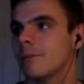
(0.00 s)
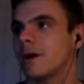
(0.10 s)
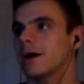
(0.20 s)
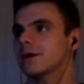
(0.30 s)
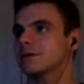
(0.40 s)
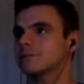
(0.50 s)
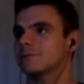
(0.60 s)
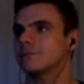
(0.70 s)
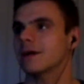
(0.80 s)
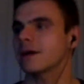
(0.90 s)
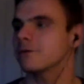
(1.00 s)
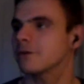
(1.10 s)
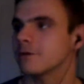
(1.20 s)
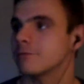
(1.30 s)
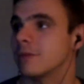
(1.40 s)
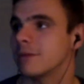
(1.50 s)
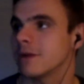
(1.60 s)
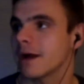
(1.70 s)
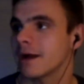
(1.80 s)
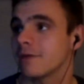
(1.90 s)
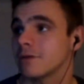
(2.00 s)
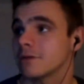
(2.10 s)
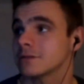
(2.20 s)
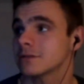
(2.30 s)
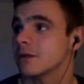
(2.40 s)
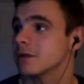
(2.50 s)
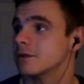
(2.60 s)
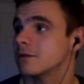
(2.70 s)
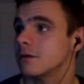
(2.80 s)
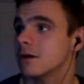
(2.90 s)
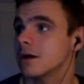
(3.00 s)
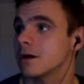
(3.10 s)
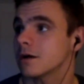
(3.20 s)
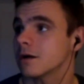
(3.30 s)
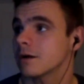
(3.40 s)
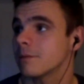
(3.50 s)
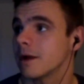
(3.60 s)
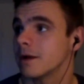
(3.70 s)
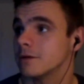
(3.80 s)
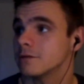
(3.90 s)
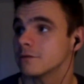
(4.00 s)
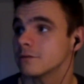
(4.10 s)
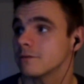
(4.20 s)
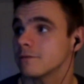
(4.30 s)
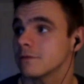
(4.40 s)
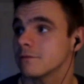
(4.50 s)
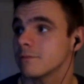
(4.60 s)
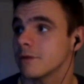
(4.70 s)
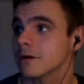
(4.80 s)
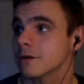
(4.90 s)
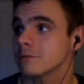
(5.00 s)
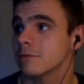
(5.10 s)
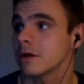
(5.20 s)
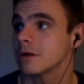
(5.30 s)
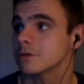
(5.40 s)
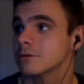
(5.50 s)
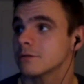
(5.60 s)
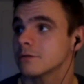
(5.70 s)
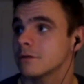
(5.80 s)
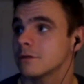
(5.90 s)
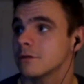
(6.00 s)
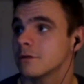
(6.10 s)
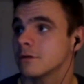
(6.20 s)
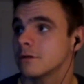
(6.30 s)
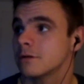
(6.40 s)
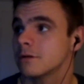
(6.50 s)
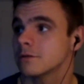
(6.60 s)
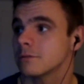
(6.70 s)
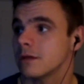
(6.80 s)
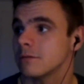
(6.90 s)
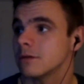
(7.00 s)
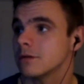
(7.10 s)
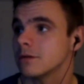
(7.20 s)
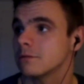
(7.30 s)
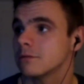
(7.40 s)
I guess, I don't know. Maybe I haven't studied commodities or derivative markets much. So maybe.